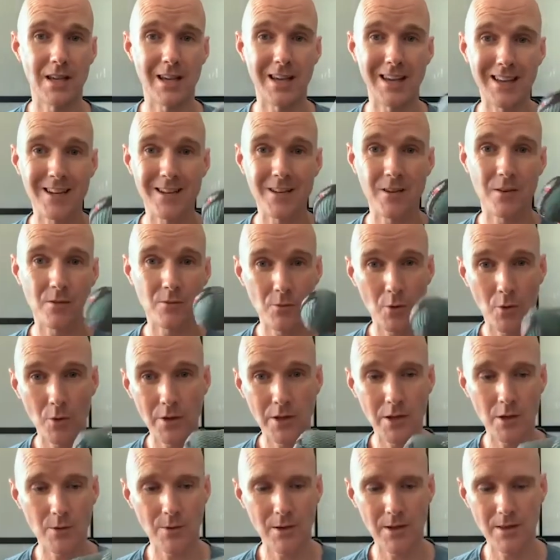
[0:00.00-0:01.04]
in
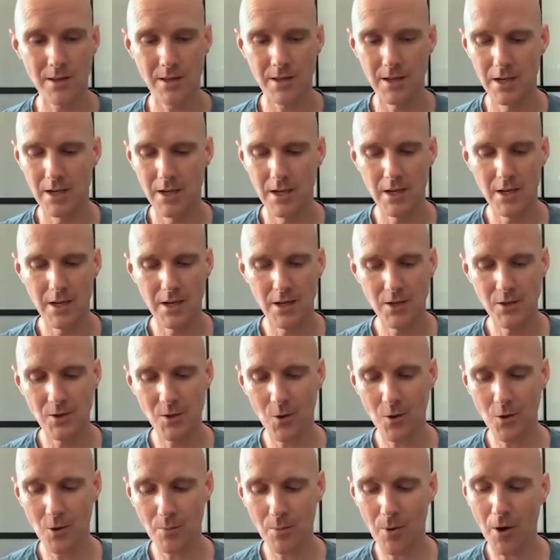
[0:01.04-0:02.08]
rolling with
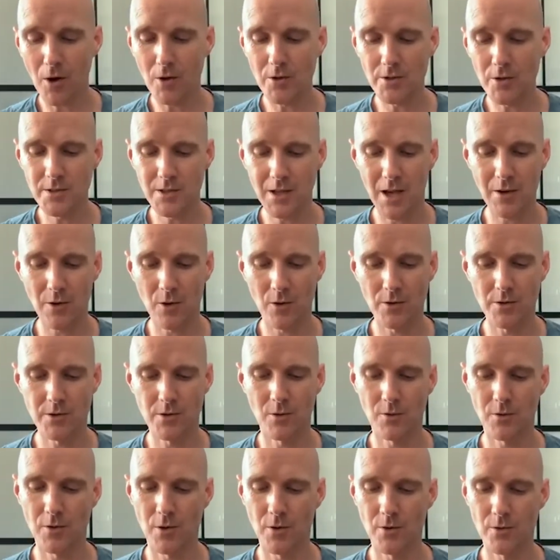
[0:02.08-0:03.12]
yoga balls and also
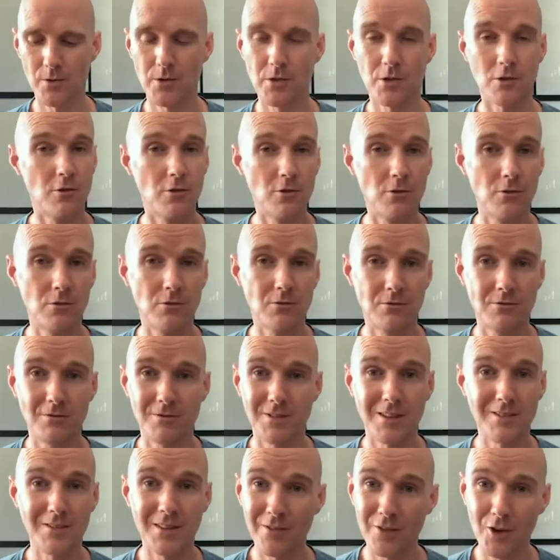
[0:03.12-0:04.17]
those who
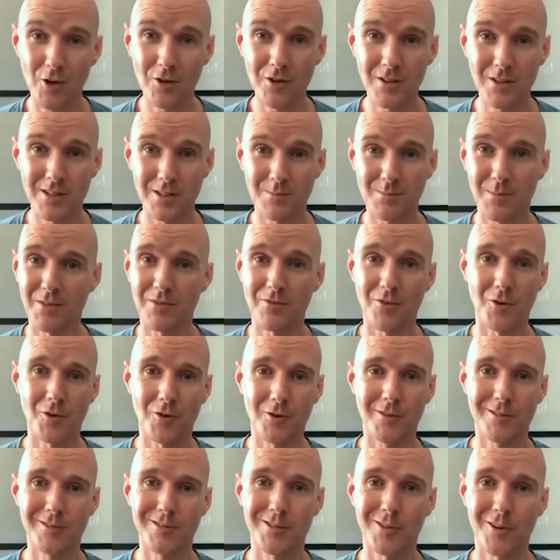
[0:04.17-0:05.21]
they've never heard of this before.
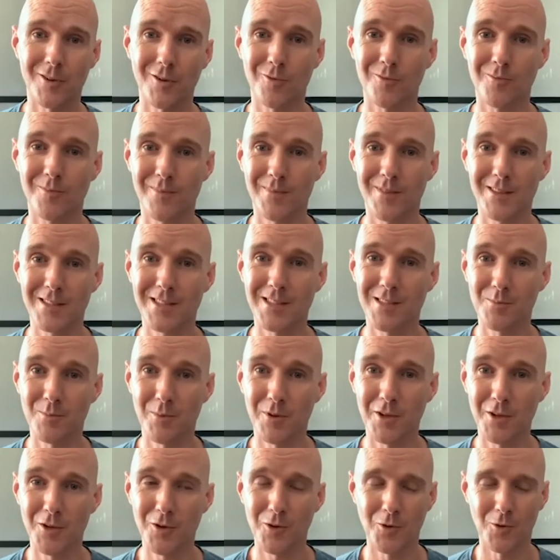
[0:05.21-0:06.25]
So this is
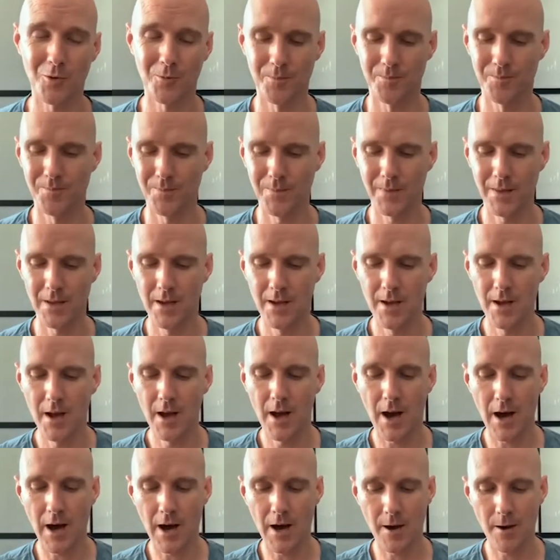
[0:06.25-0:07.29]
pretty cool.
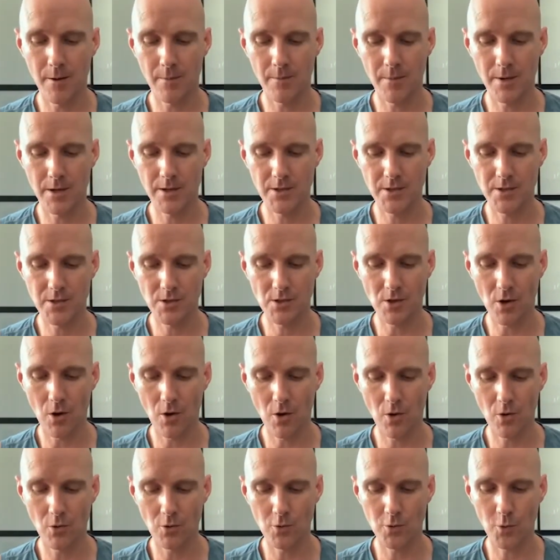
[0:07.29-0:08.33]

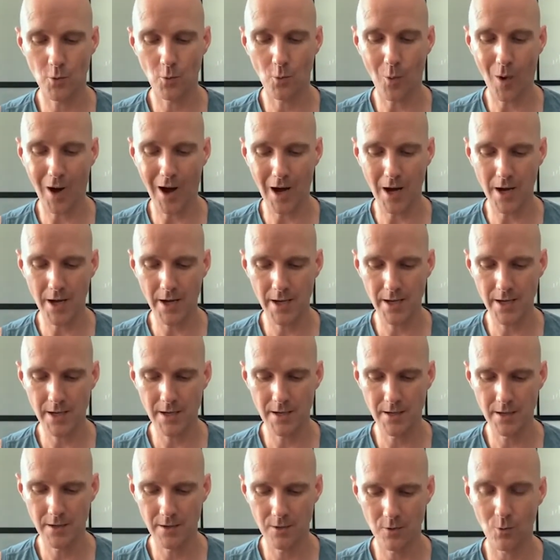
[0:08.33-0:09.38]
So why
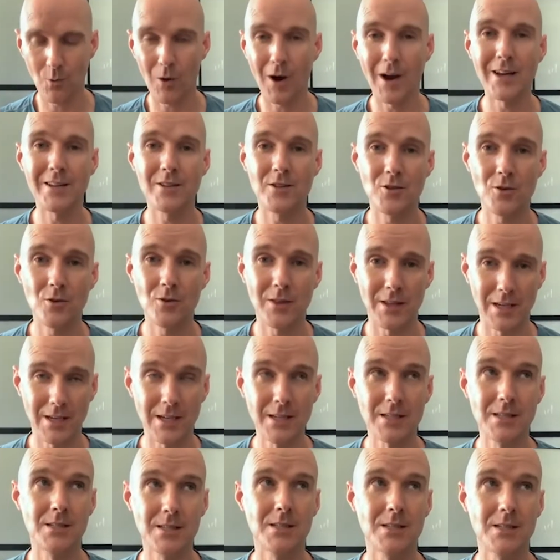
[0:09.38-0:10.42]
do
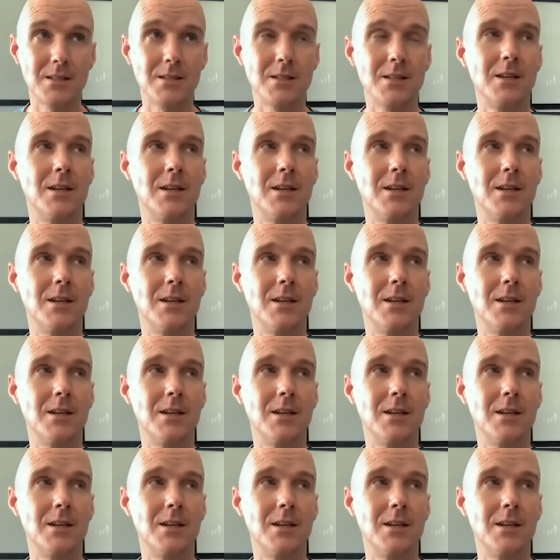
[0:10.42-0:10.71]
this?